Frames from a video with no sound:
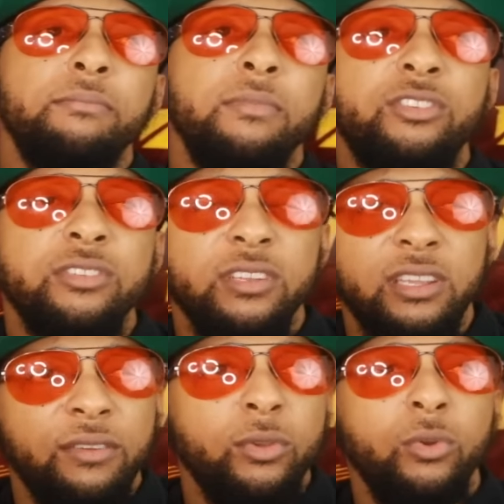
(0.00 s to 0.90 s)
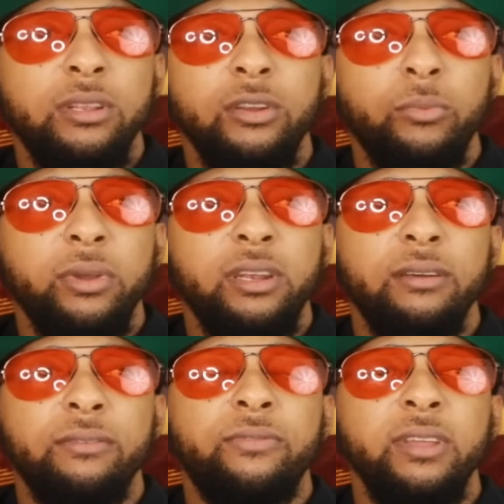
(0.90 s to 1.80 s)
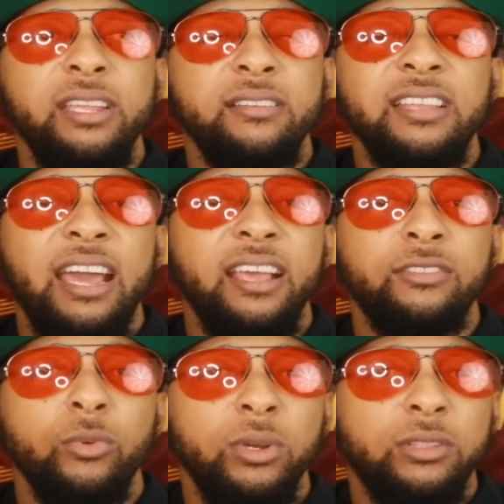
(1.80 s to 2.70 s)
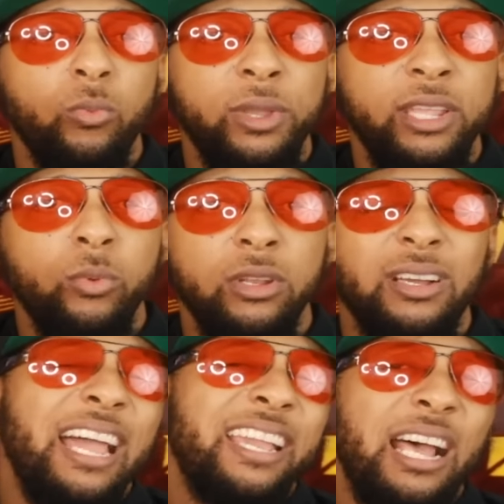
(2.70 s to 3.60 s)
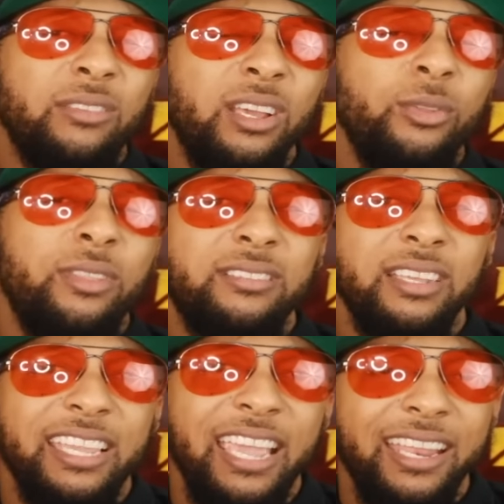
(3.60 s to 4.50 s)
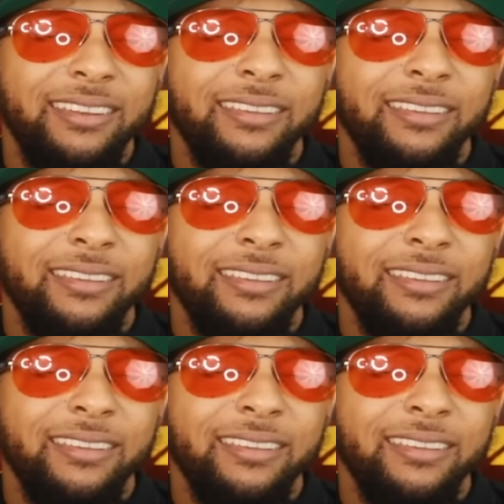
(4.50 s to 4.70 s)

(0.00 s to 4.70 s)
Just to give you a little bit of insight as to what the week will look like, and I'll tell you this again.